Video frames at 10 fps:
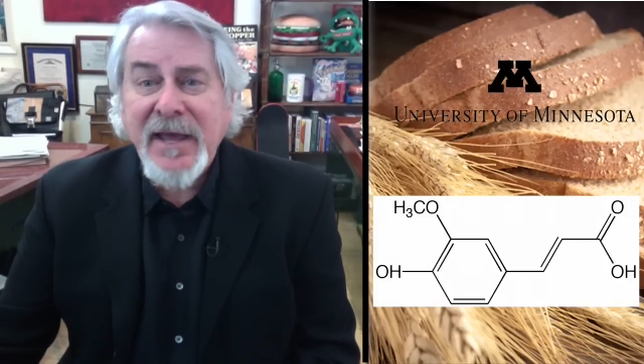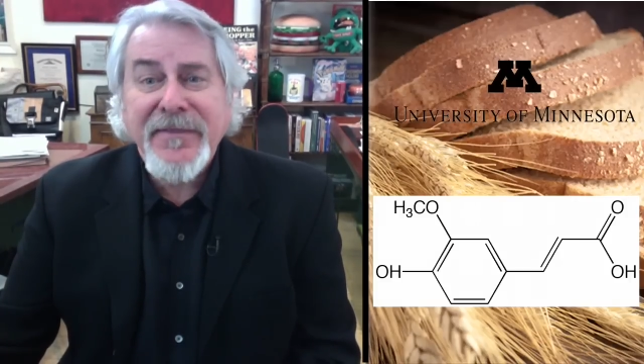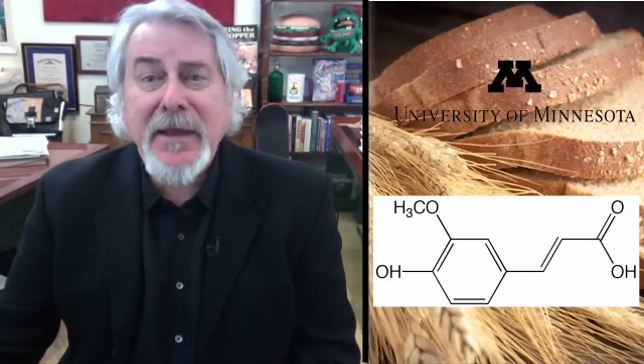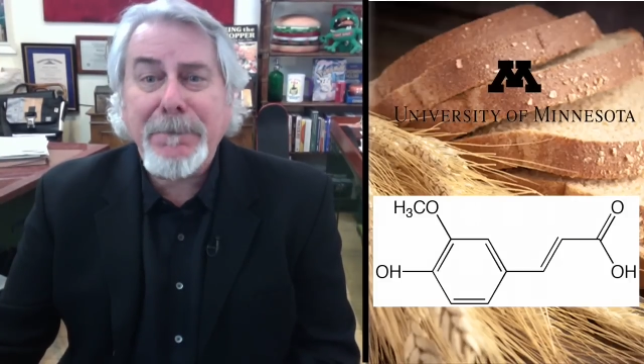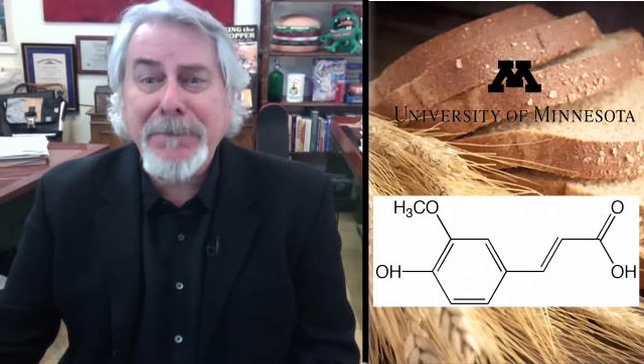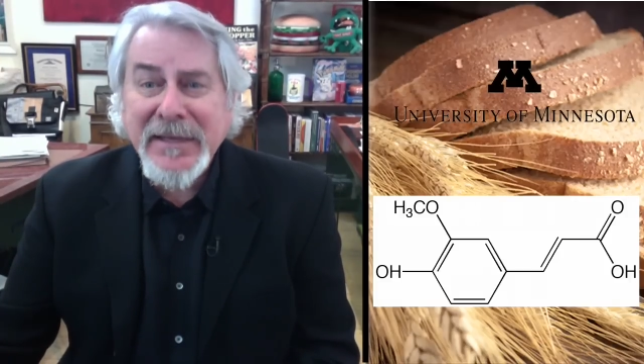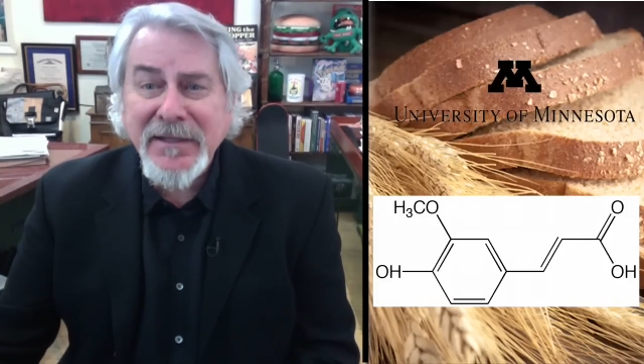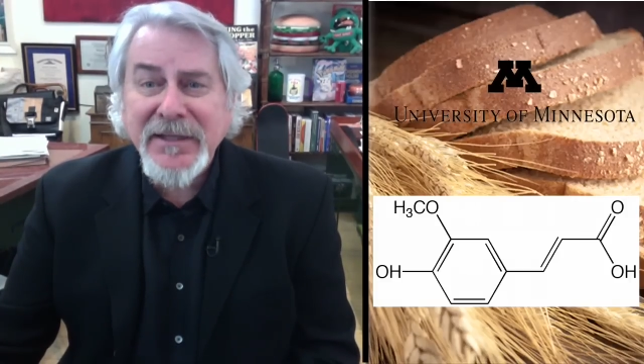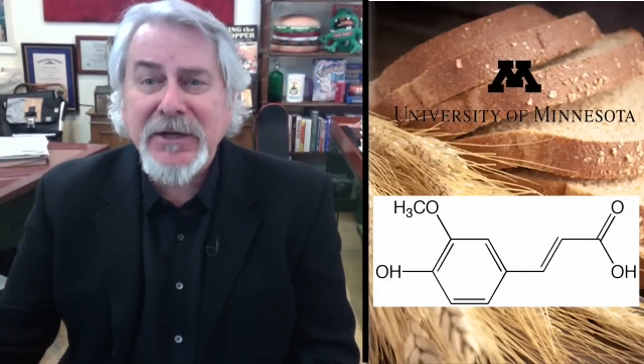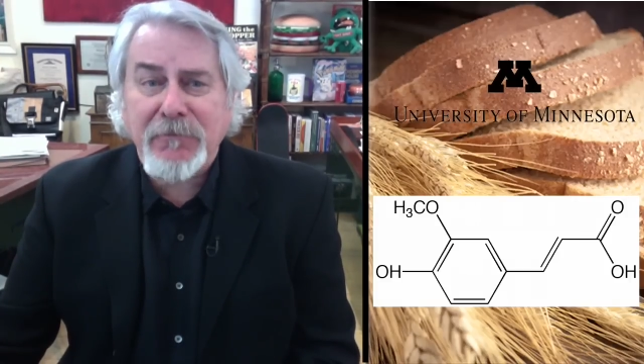that
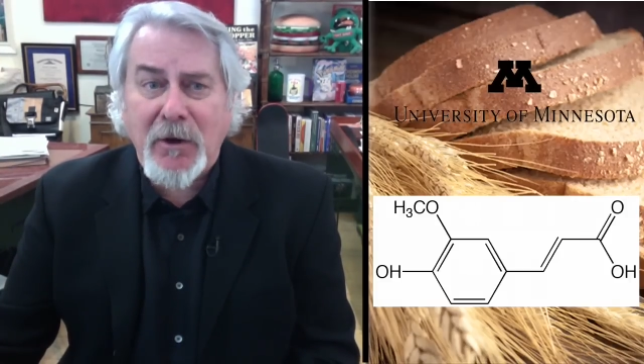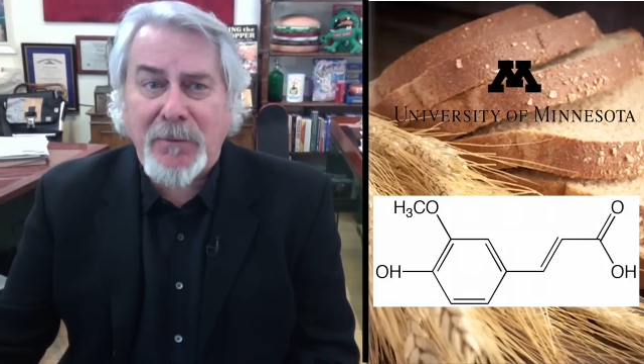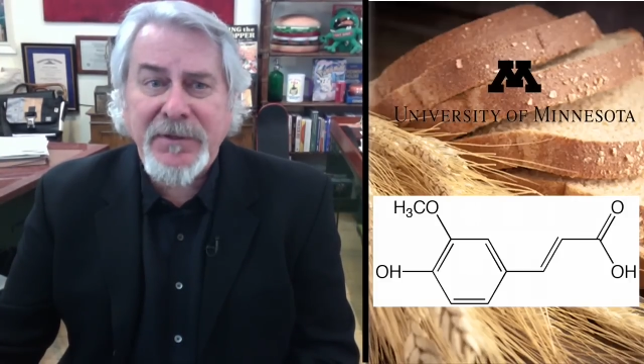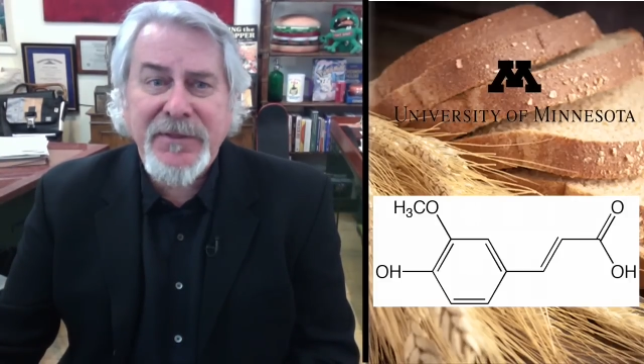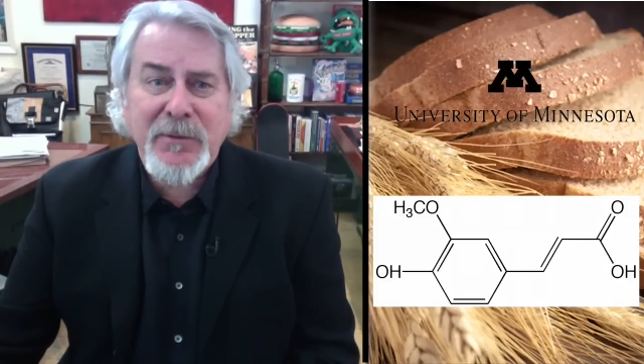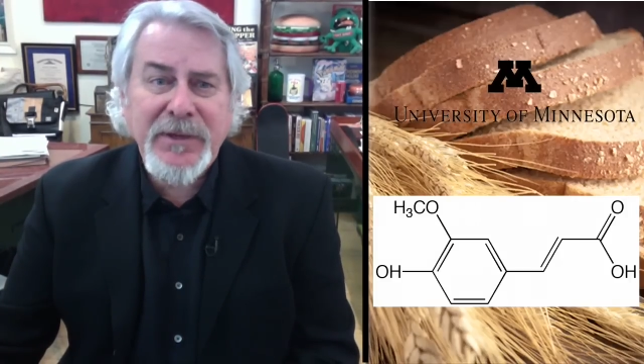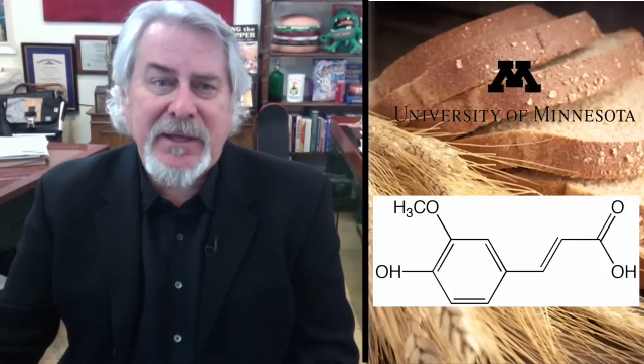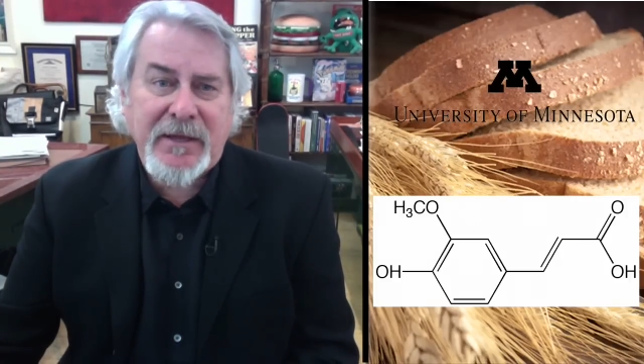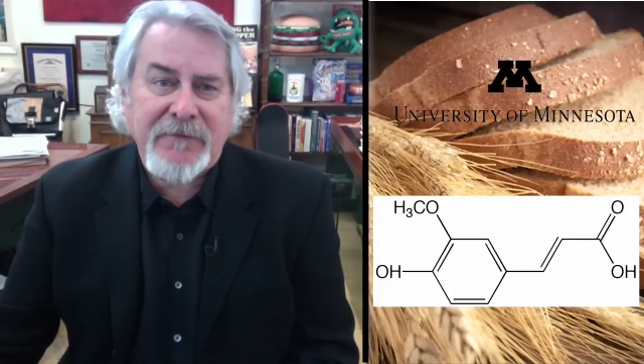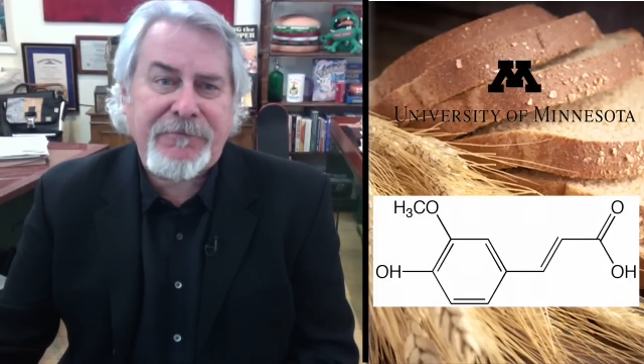appealing aroma that we
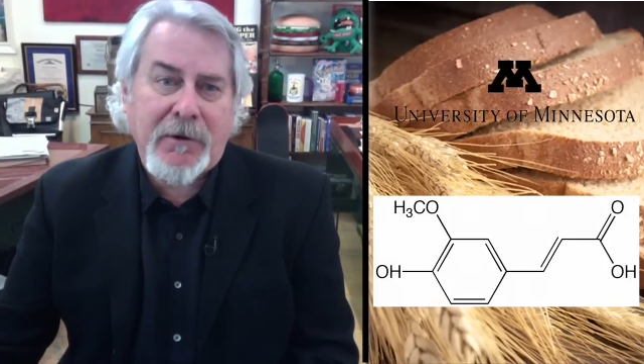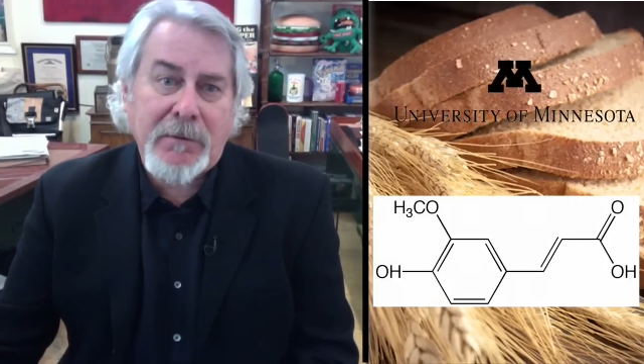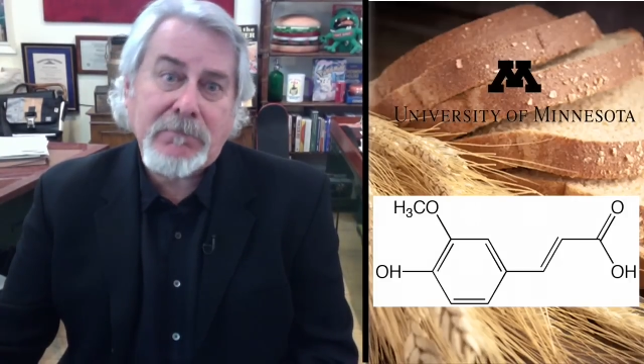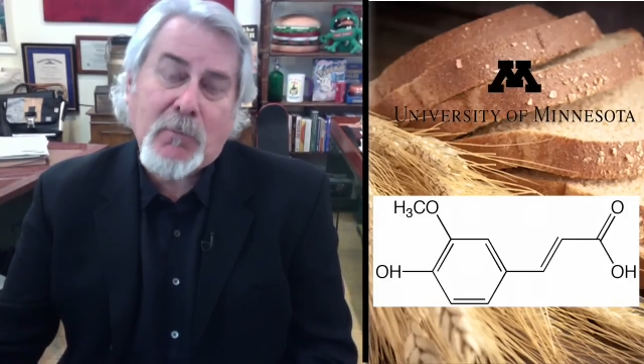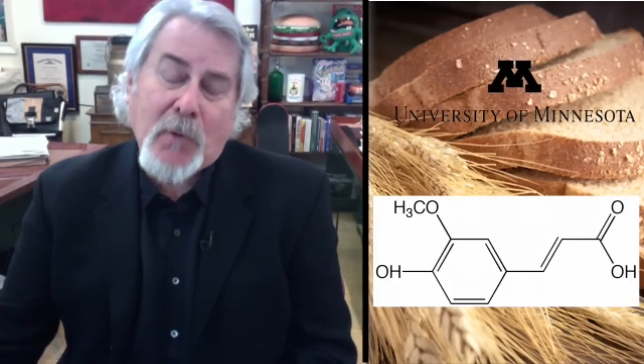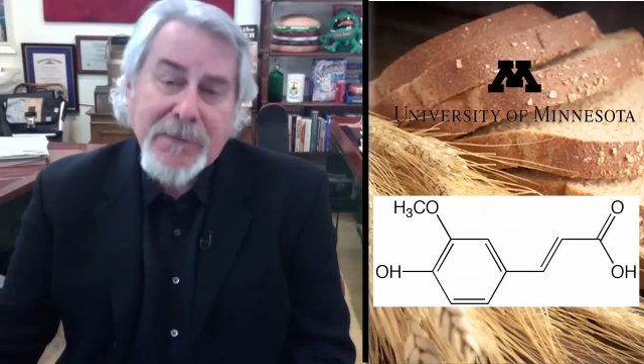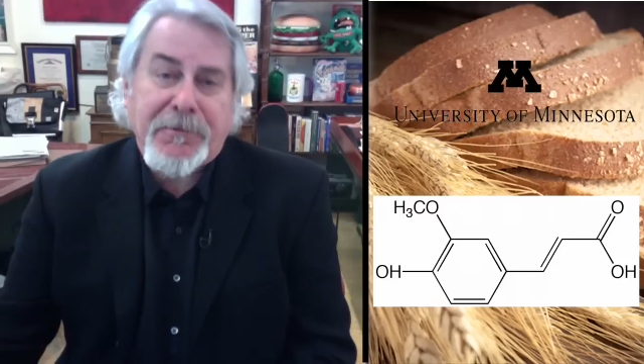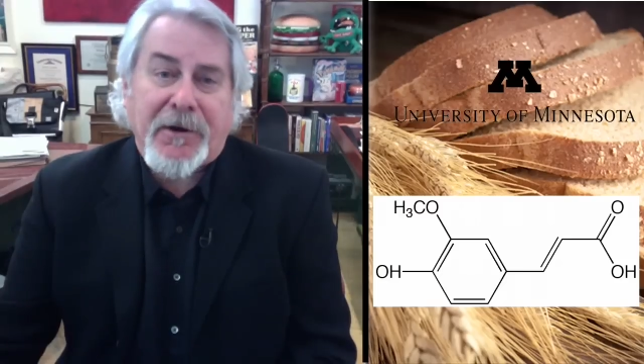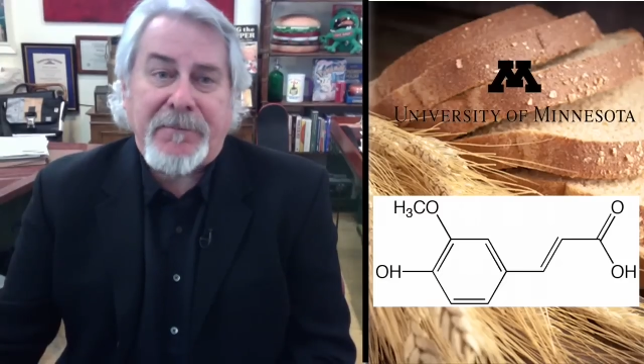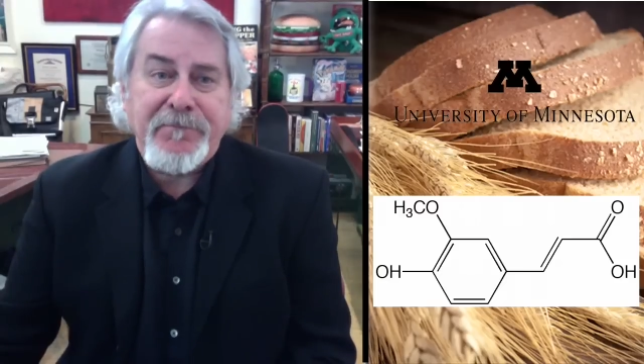get from white bread.